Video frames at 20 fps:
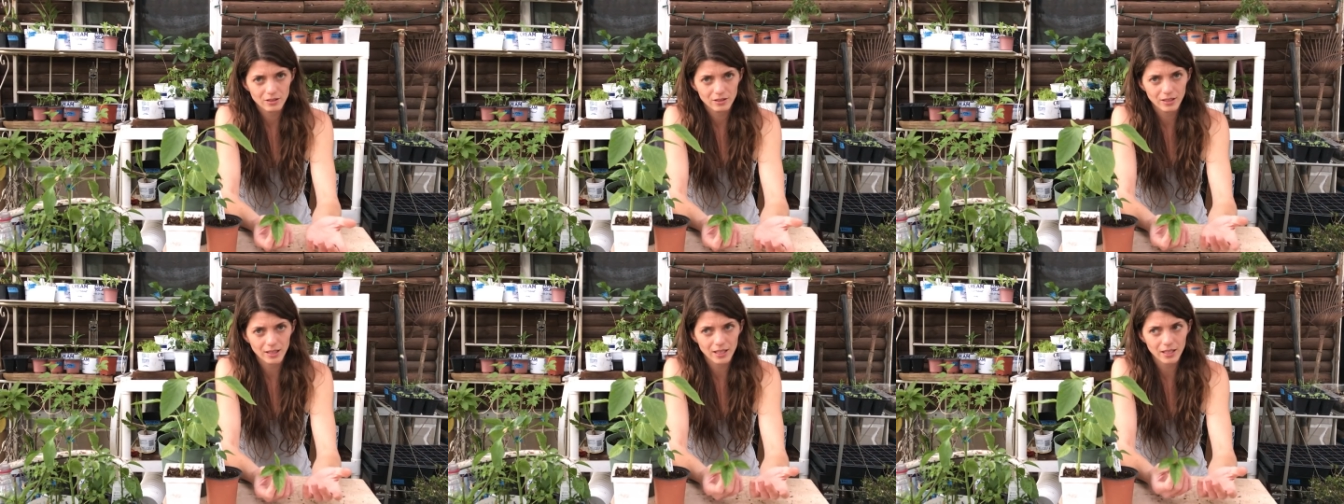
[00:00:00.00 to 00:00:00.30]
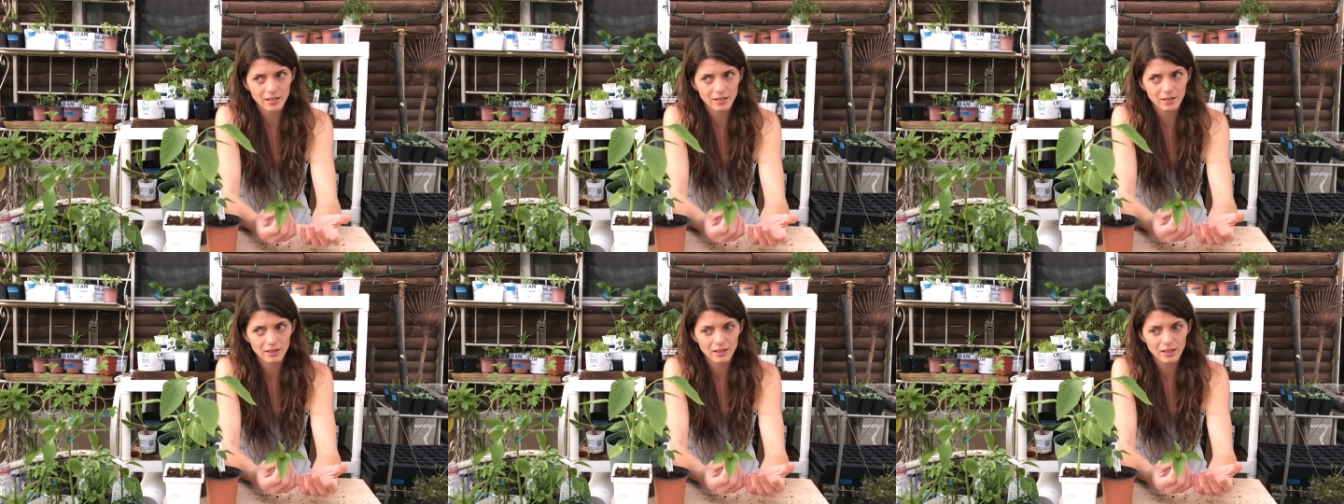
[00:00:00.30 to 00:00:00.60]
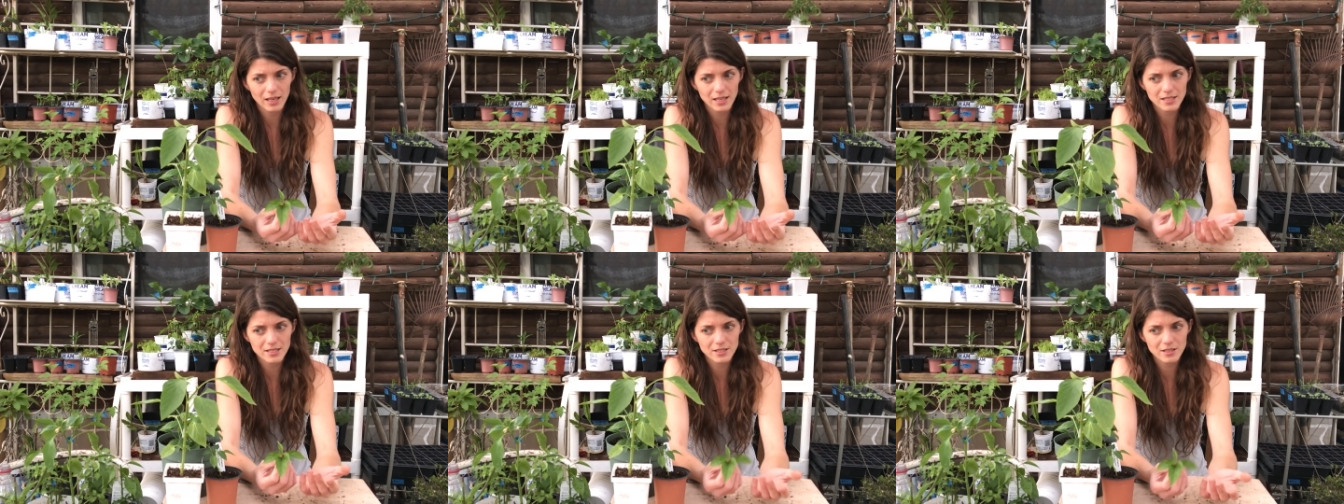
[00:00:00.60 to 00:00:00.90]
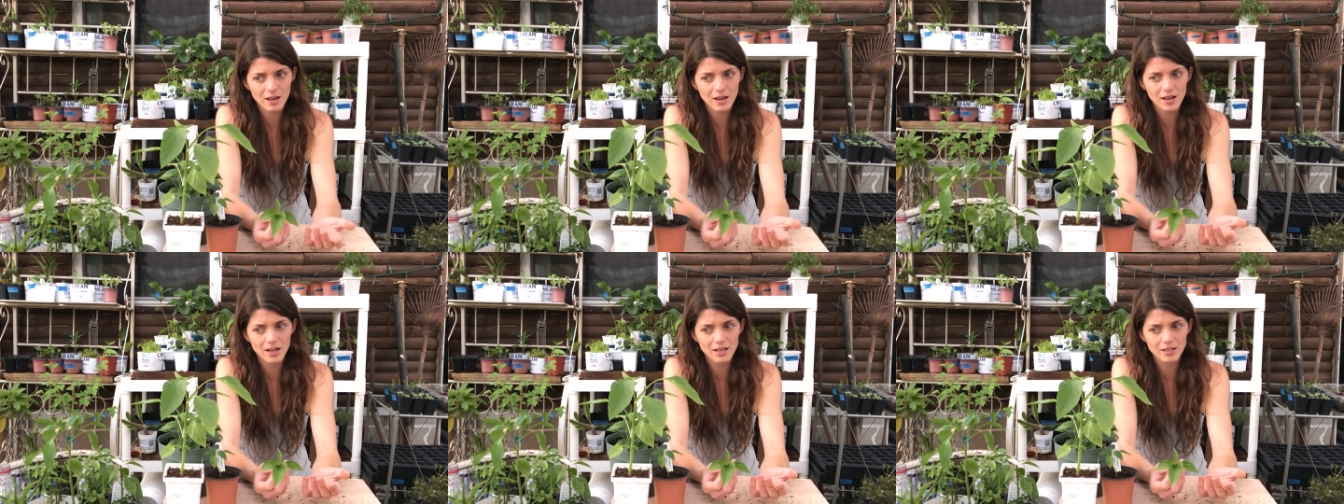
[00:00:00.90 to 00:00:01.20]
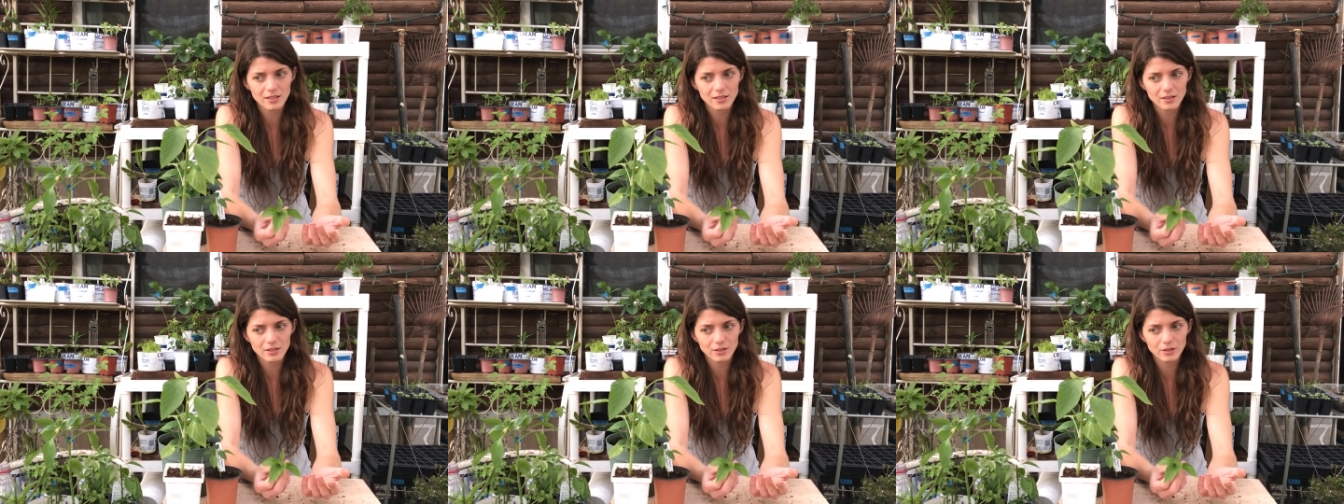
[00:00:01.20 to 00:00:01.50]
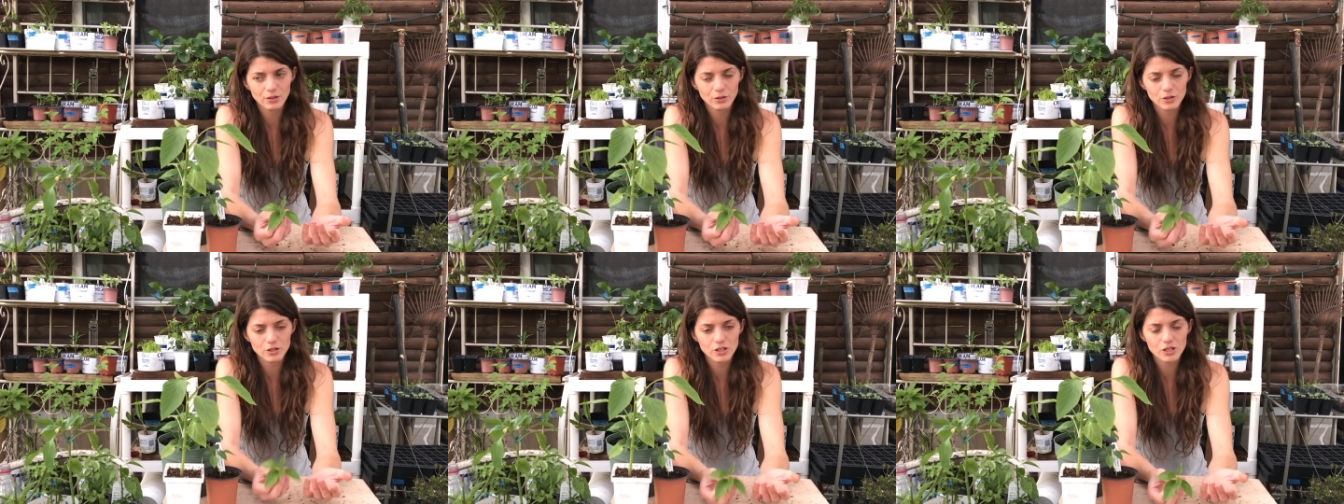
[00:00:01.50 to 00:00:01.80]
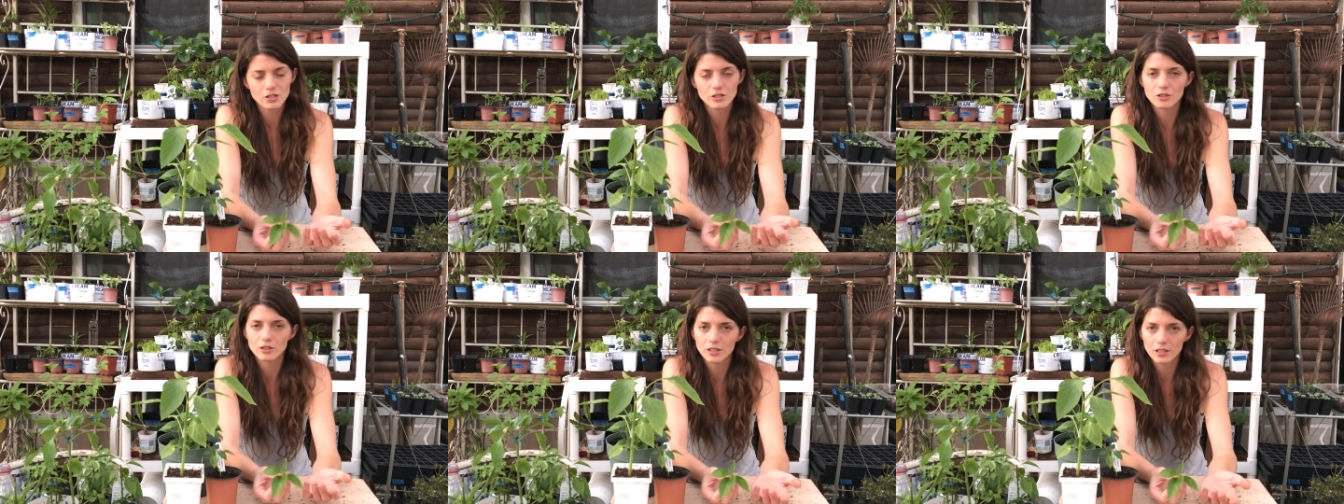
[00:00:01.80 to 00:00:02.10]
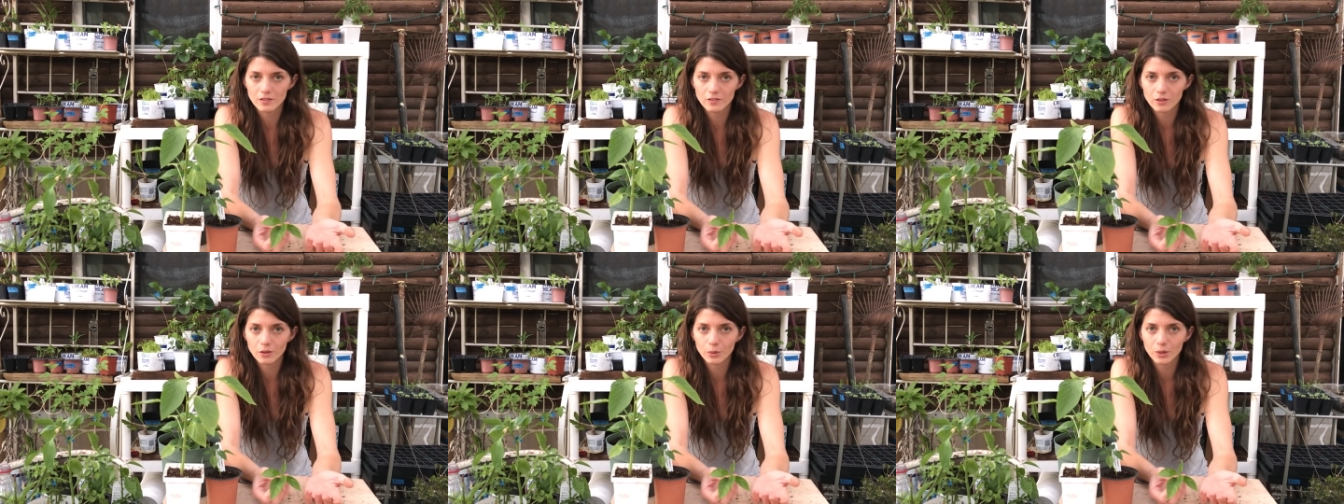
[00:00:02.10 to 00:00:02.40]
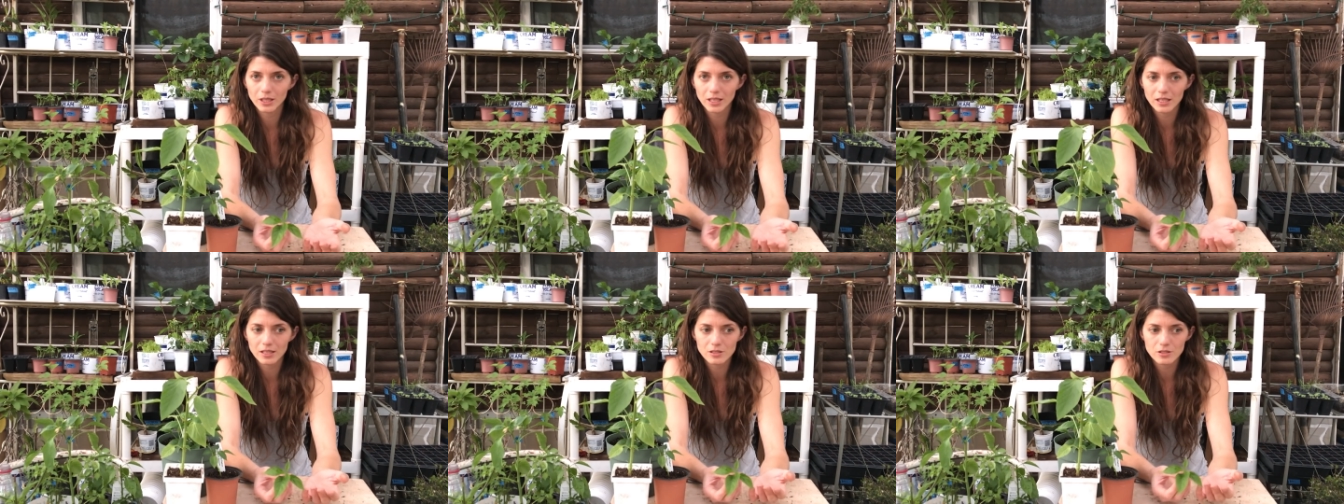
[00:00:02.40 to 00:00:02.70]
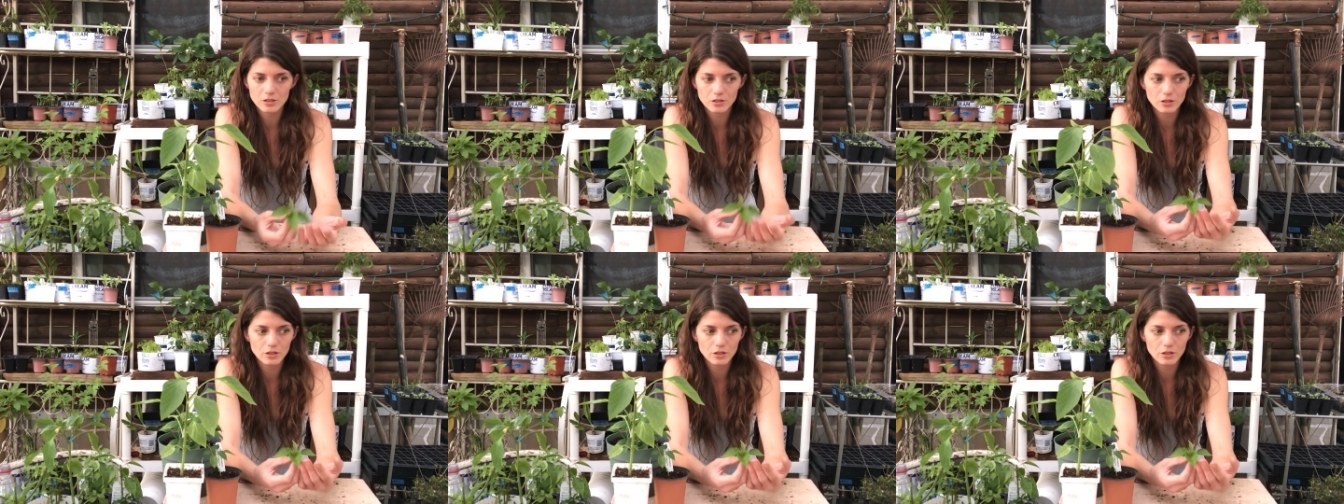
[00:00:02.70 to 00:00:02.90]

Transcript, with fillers: Like, it's not you're just looking for one answer.